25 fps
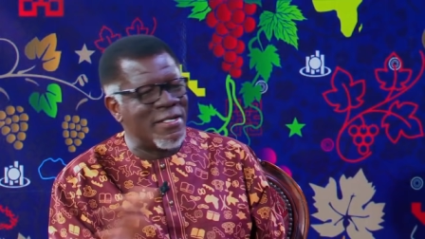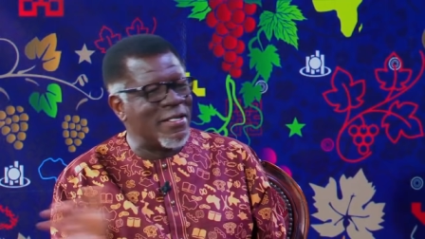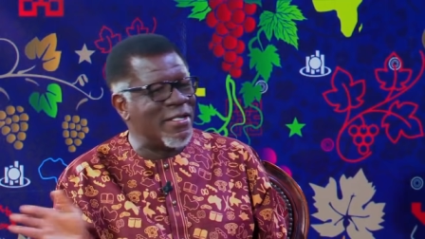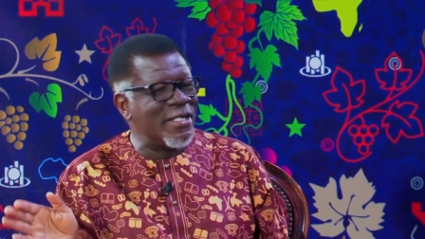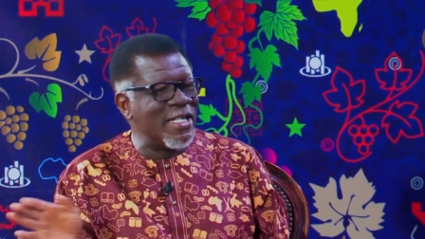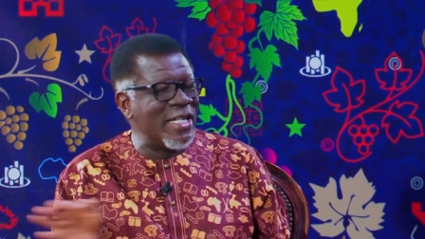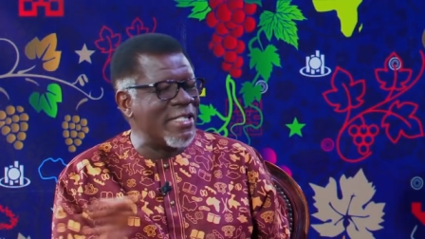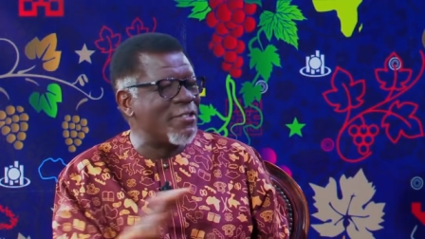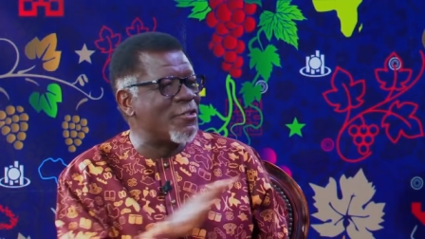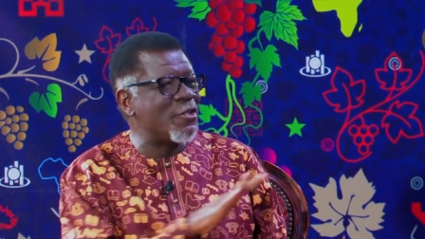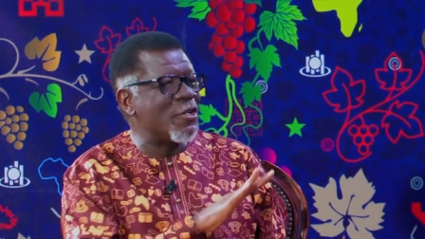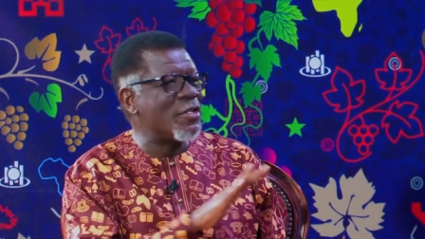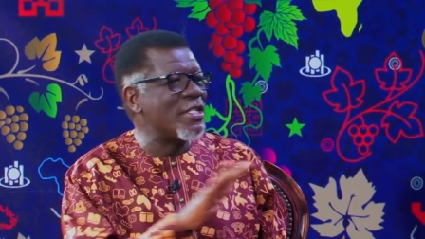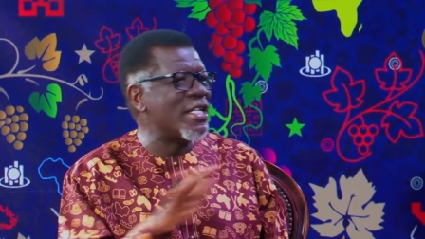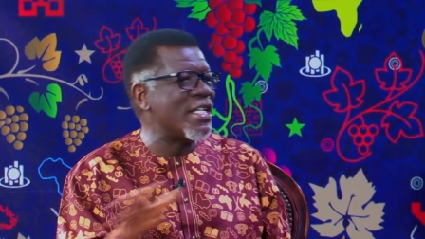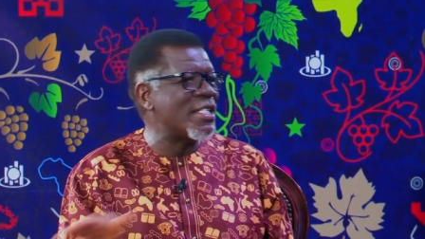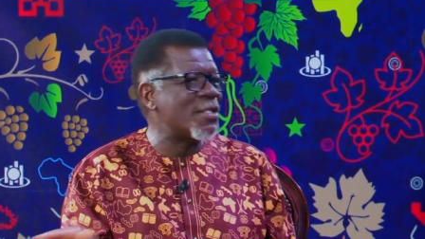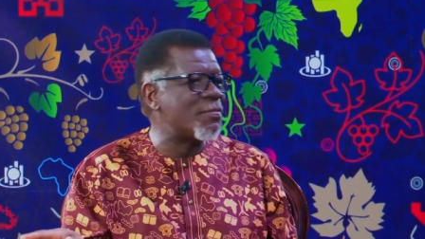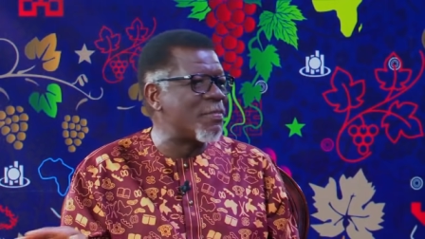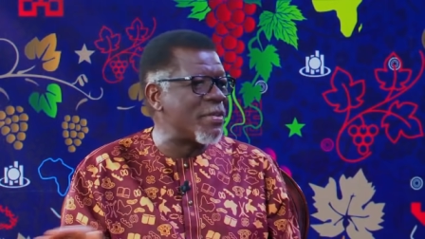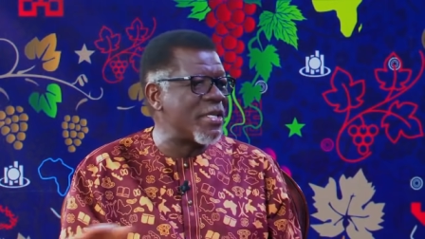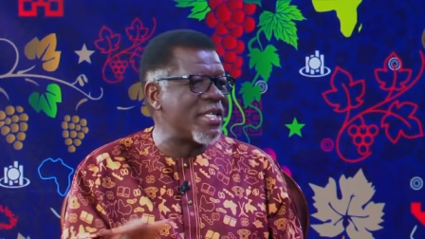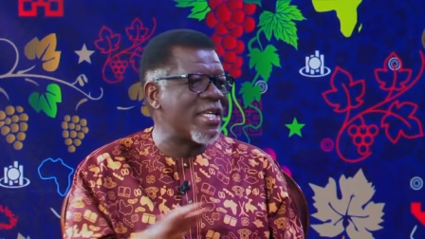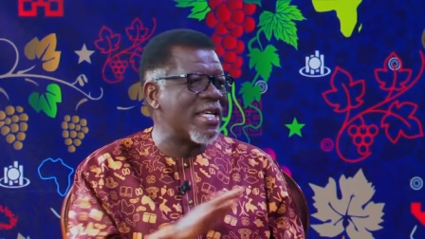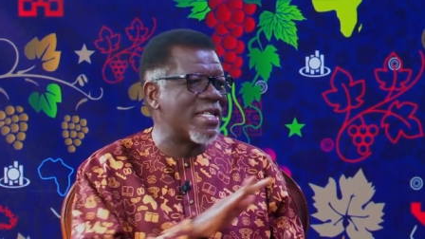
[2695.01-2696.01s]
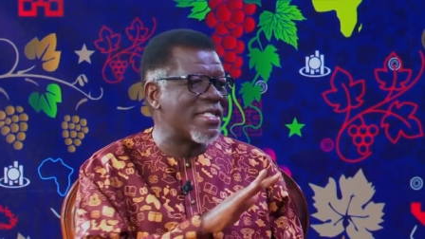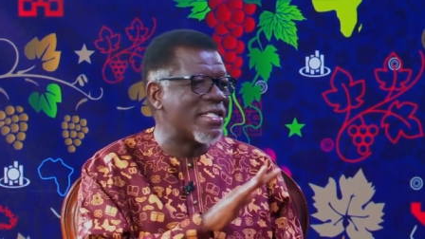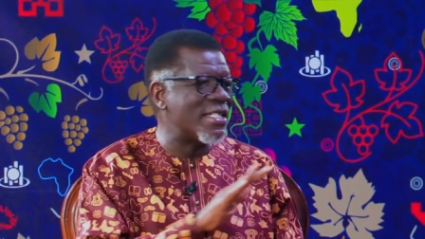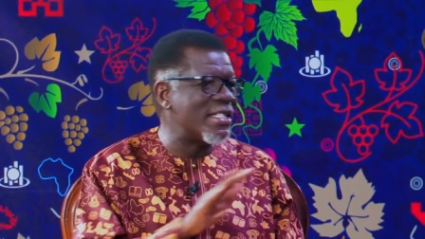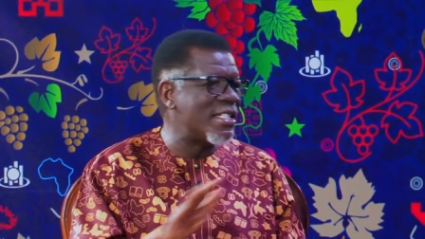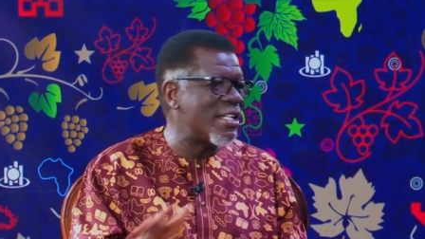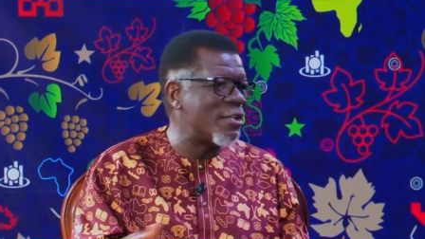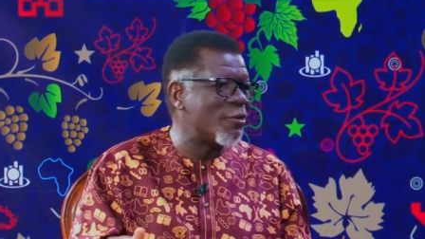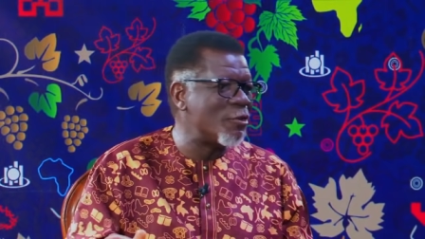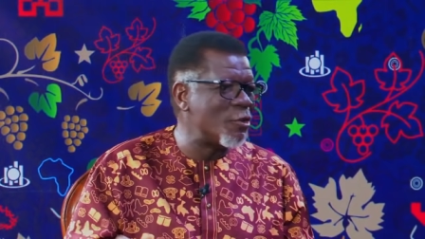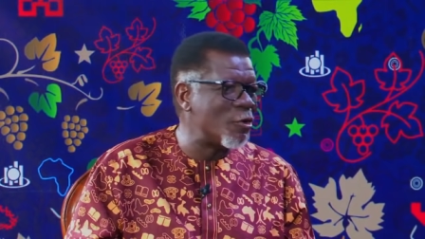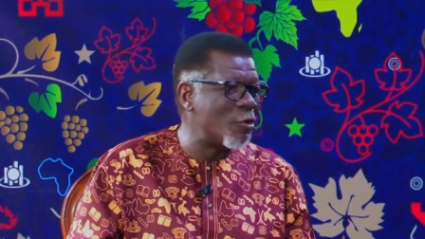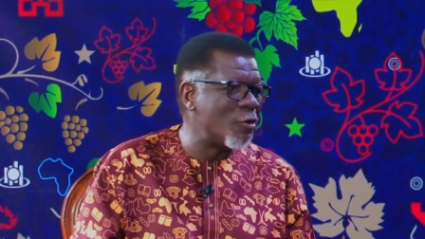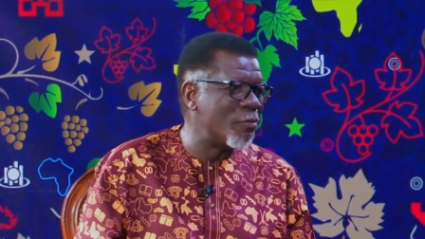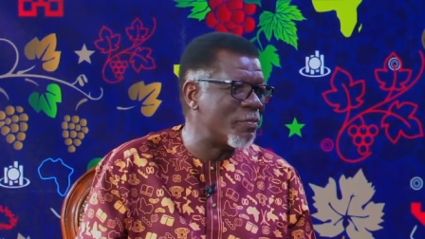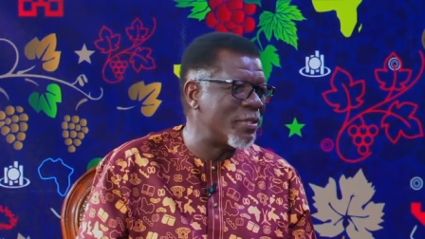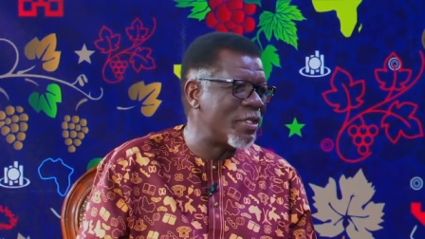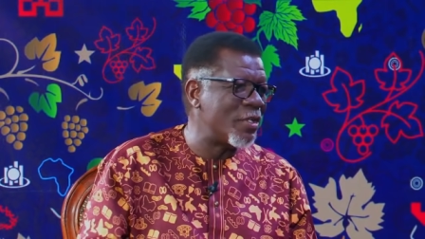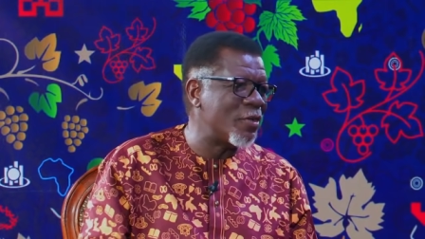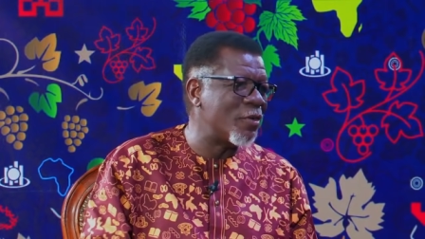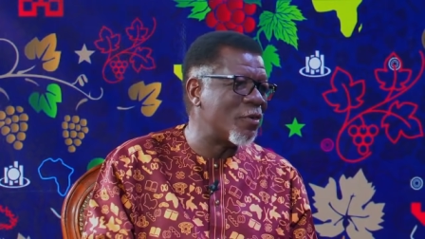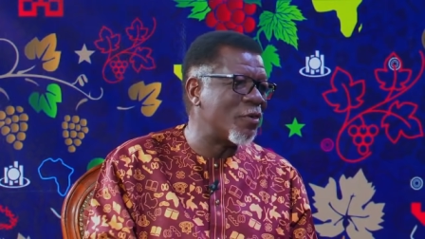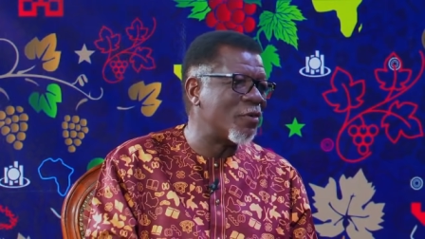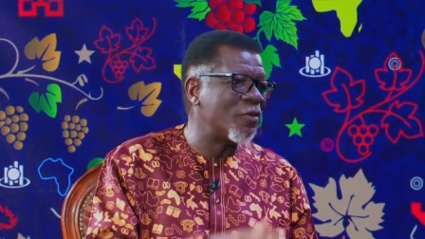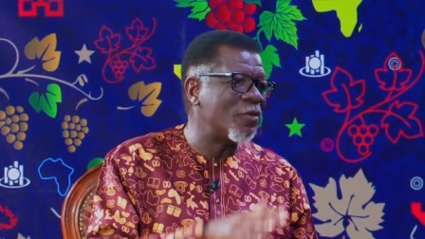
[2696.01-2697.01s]
Let your yes be yes and your no be
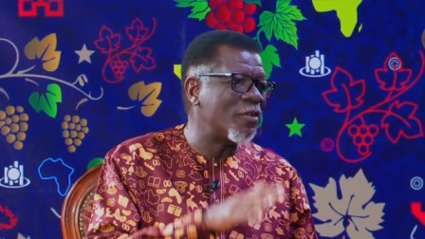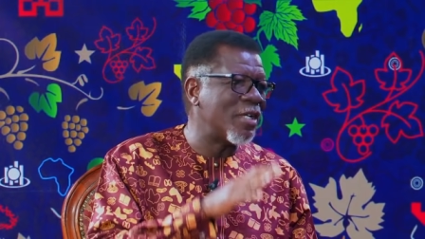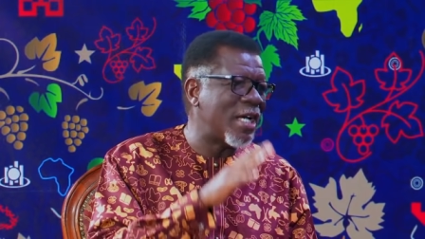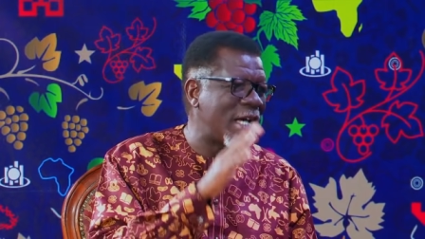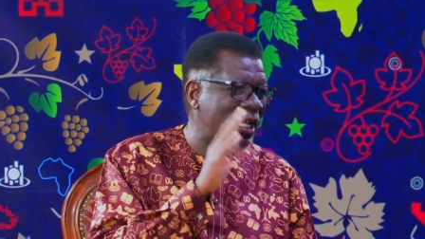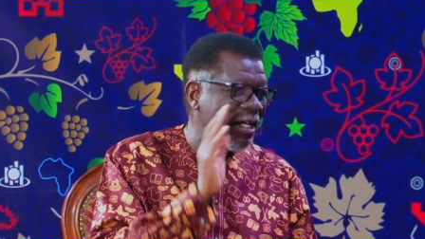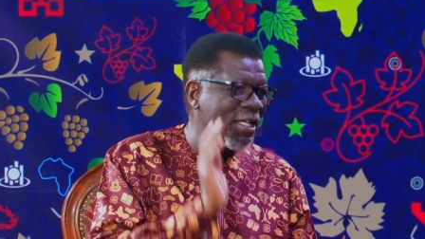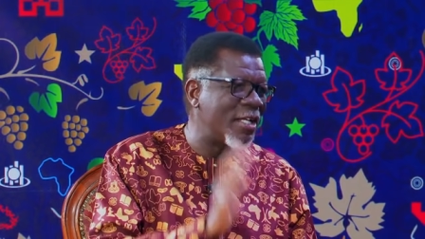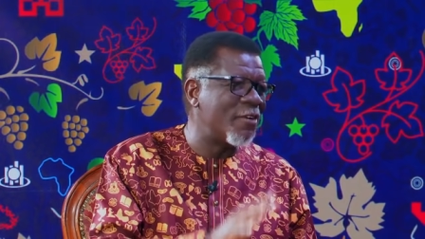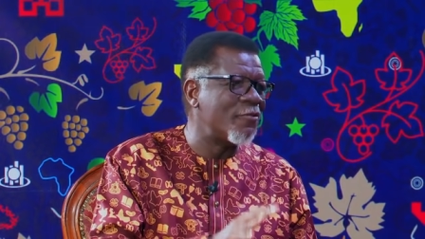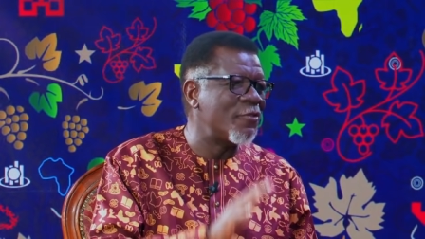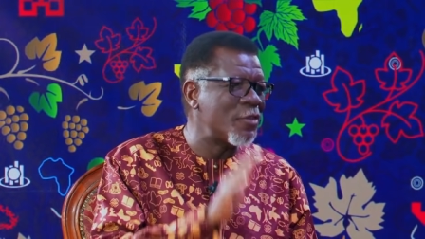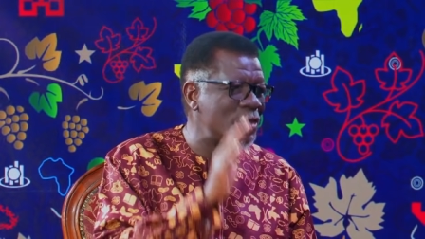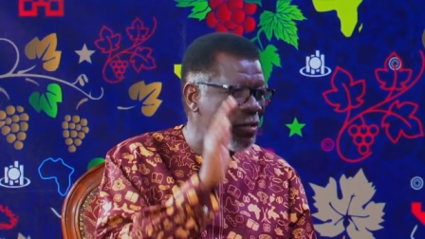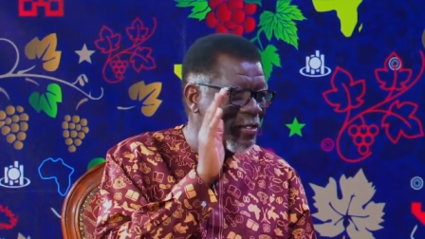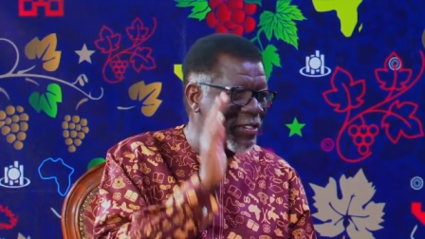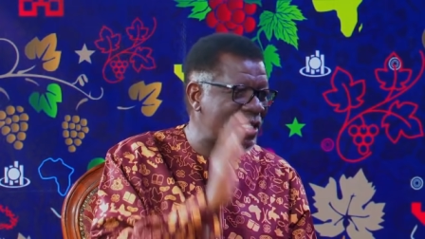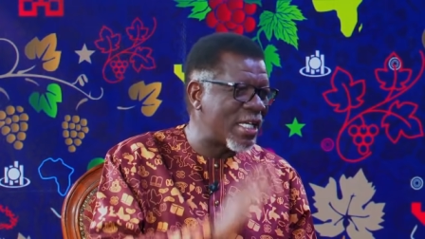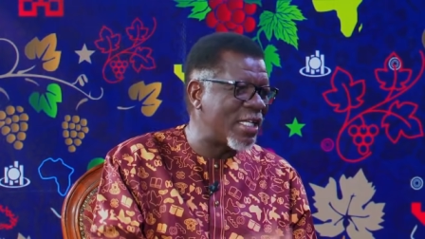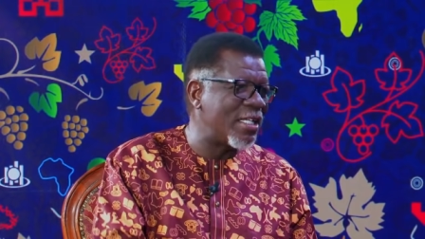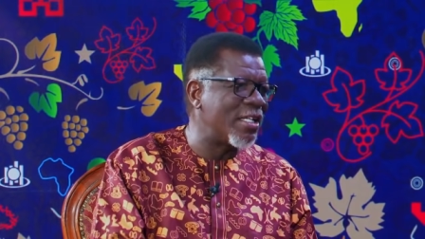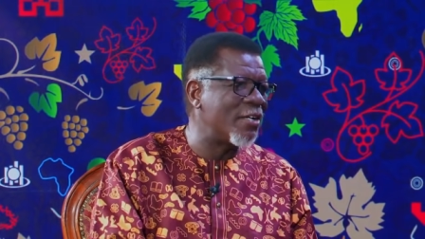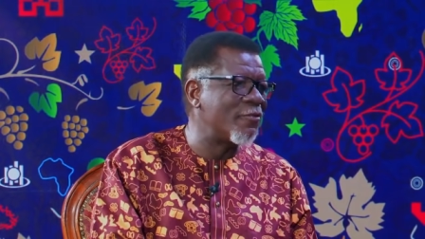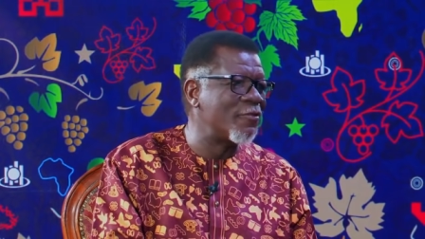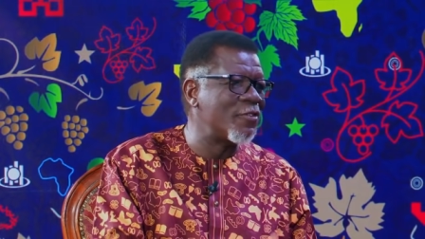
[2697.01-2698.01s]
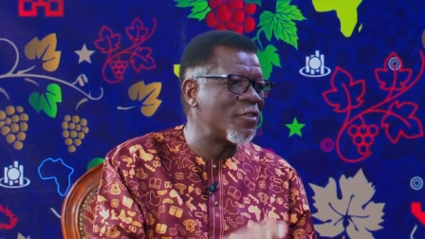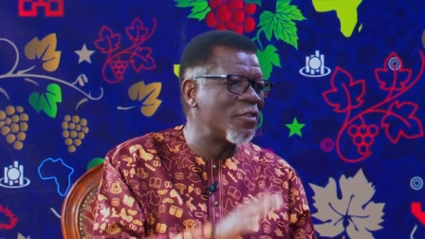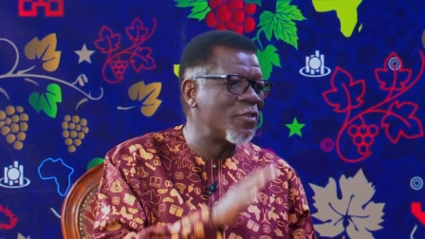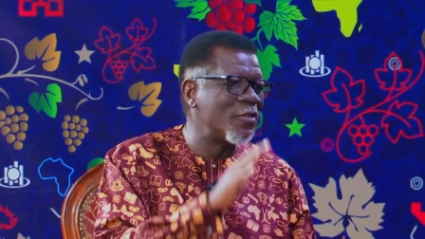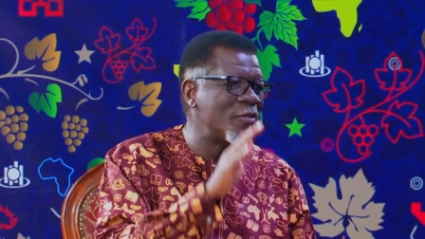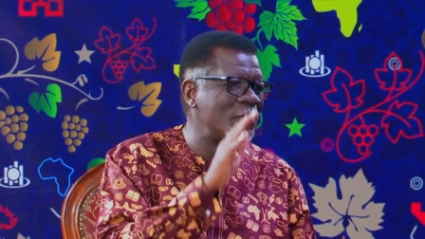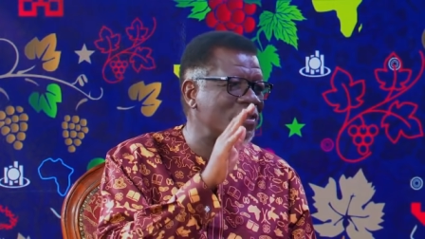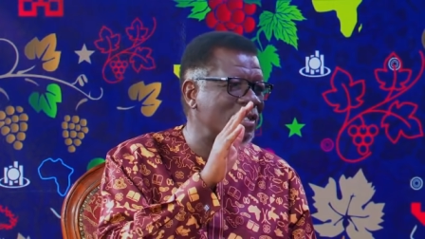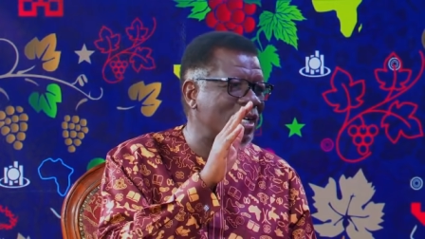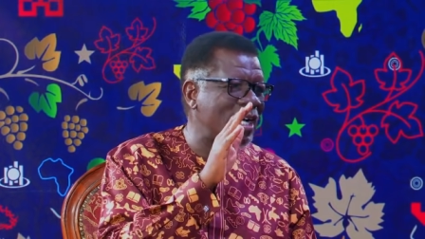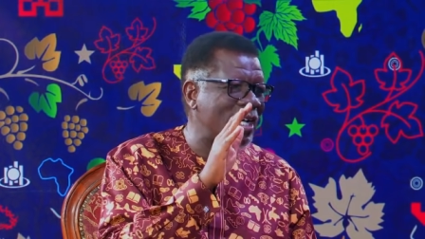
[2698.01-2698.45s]
no. I love you as I love you.